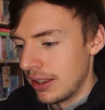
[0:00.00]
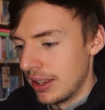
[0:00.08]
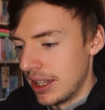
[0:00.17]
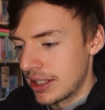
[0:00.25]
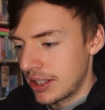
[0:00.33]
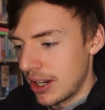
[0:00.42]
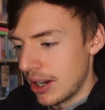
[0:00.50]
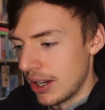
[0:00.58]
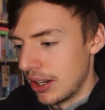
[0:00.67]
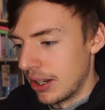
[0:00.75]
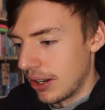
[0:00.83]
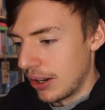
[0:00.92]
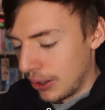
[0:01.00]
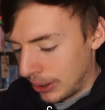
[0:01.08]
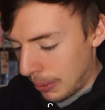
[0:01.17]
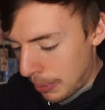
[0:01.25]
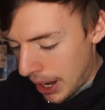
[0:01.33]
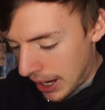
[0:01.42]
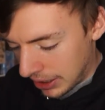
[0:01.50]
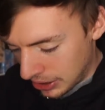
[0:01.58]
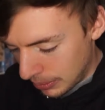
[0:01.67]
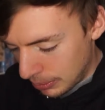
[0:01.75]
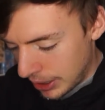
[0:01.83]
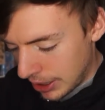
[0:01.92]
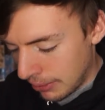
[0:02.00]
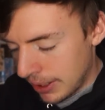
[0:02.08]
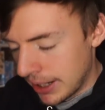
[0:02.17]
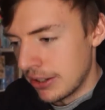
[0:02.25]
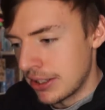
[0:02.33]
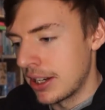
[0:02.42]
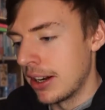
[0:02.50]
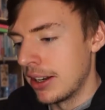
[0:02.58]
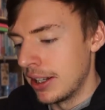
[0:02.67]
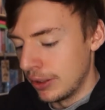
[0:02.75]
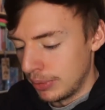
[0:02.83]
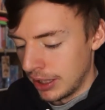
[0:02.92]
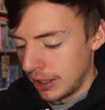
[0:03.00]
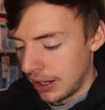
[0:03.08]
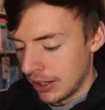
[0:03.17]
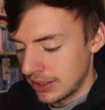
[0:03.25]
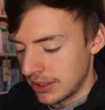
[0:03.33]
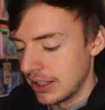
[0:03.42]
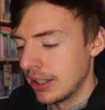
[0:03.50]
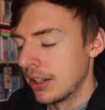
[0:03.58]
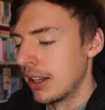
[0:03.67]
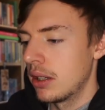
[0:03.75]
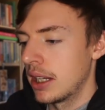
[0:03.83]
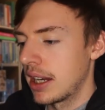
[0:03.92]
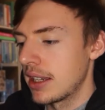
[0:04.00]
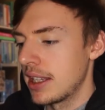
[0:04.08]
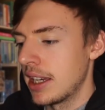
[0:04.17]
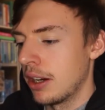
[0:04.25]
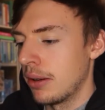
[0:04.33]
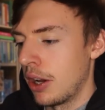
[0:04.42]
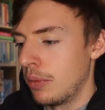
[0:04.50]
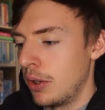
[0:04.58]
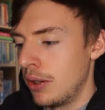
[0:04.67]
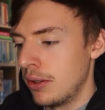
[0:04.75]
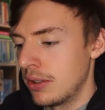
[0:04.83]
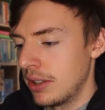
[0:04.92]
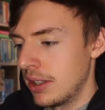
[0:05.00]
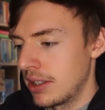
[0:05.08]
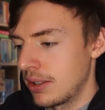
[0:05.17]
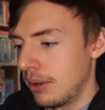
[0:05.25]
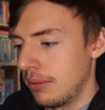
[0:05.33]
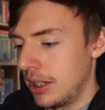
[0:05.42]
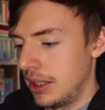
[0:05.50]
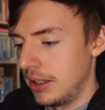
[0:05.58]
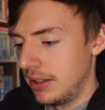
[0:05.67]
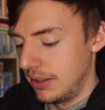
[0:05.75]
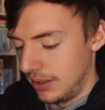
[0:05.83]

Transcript: This card on the back should be our rarest card, and it'll be the last card. Like I say, I'm new to this, so I really